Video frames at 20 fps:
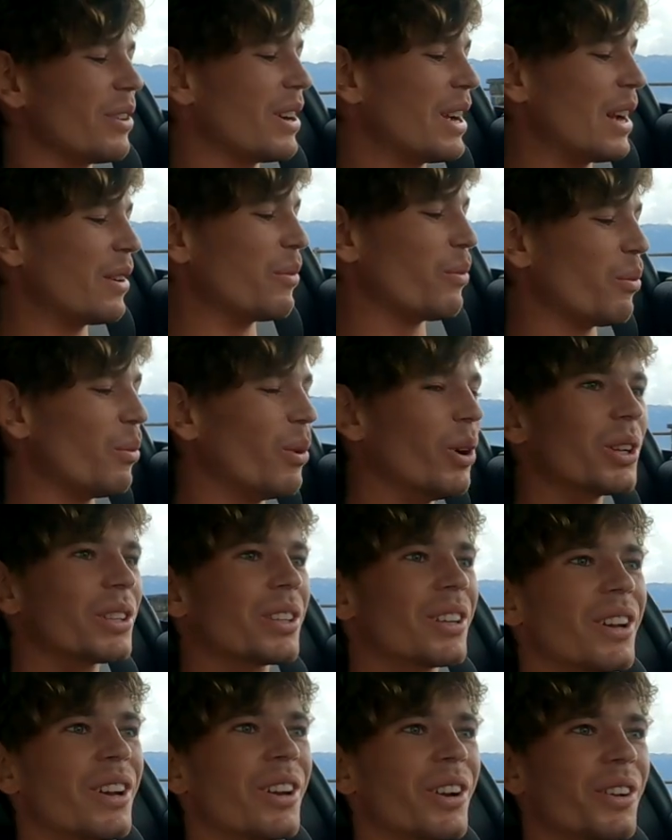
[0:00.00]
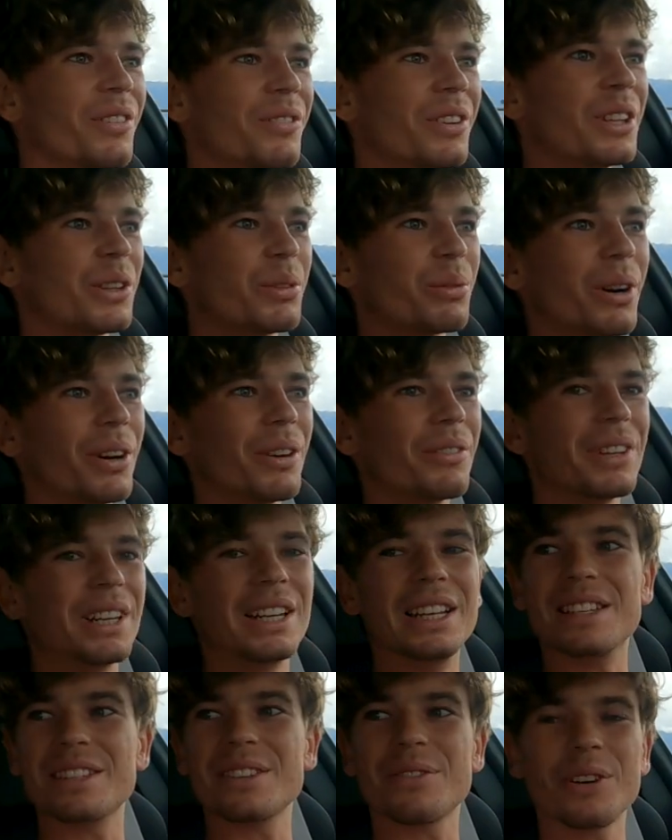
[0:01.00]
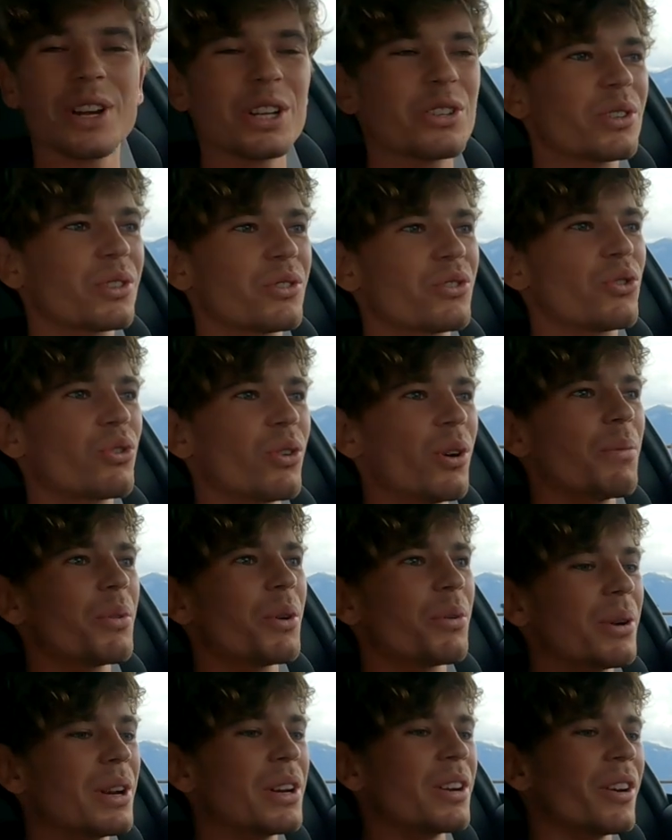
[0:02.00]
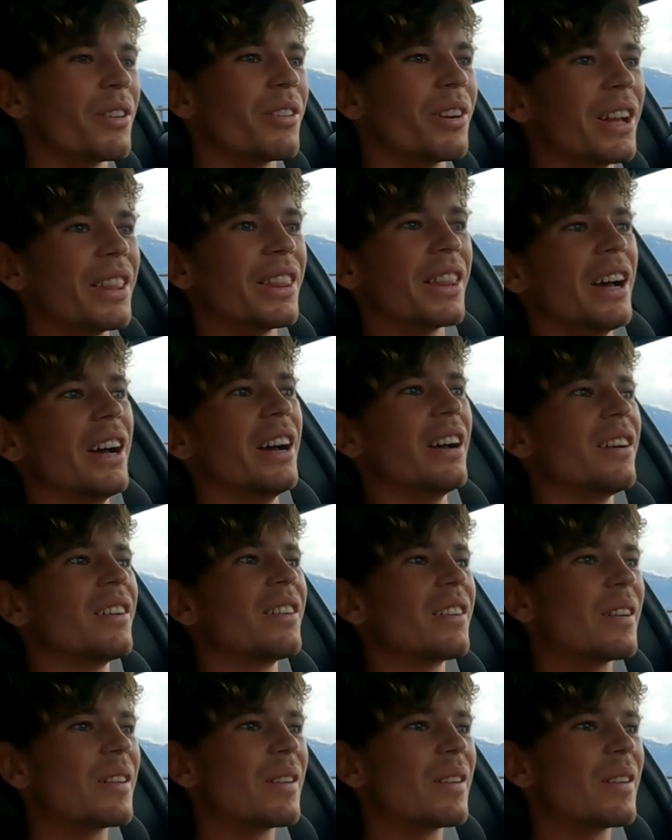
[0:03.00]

And what a V12 it is. If I just drop the window right there,